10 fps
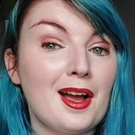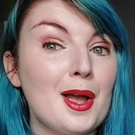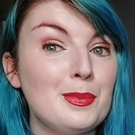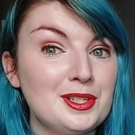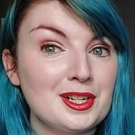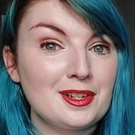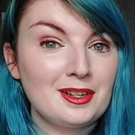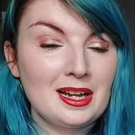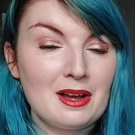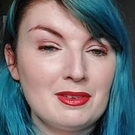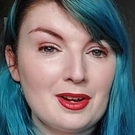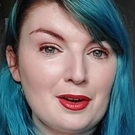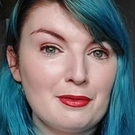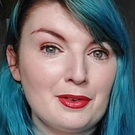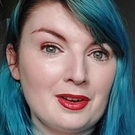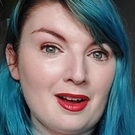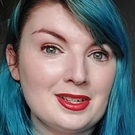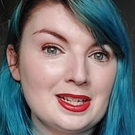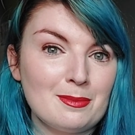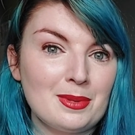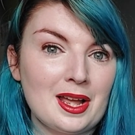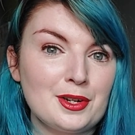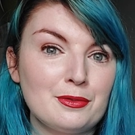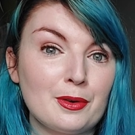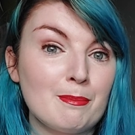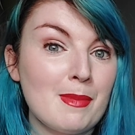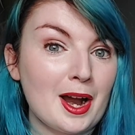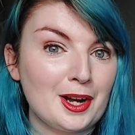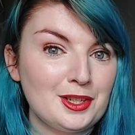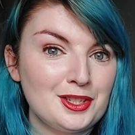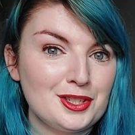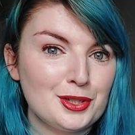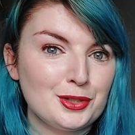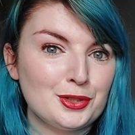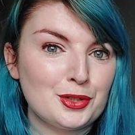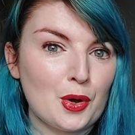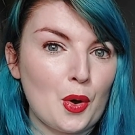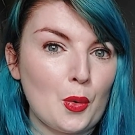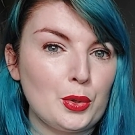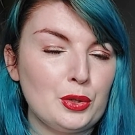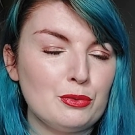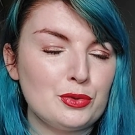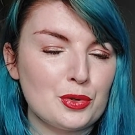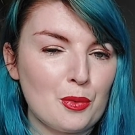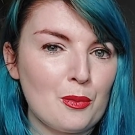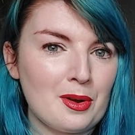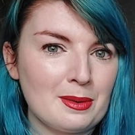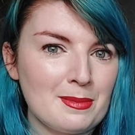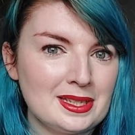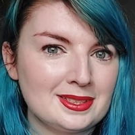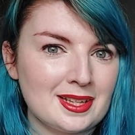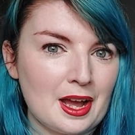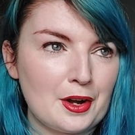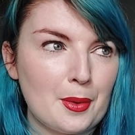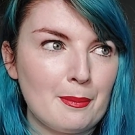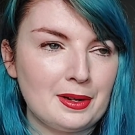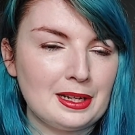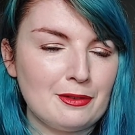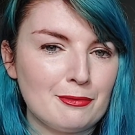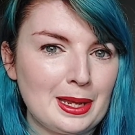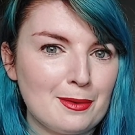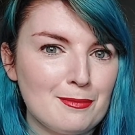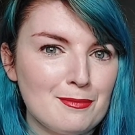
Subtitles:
I particularly have a lot of fun content planned for March, so you don't want to miss that, believe me.